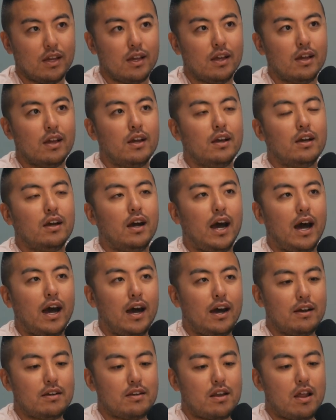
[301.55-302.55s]
Right.
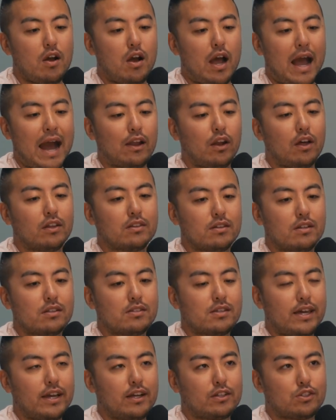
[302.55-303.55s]
How long did it
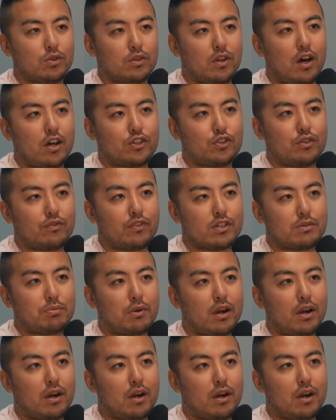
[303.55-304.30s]
take to launch your first